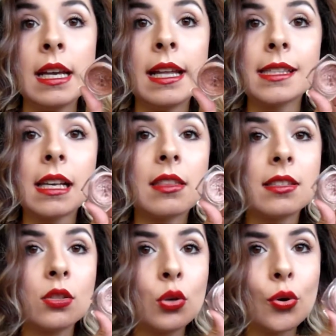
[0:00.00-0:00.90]
It's like
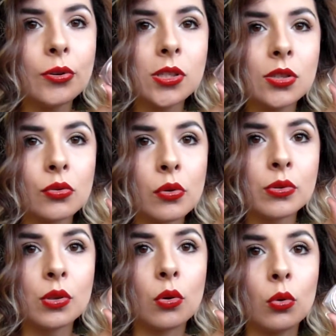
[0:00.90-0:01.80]
this gorgeous
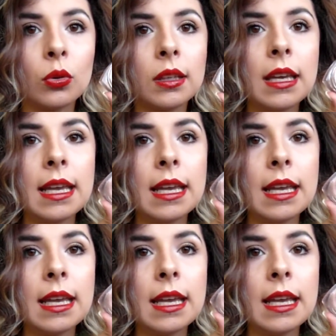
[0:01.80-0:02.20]
rose gold.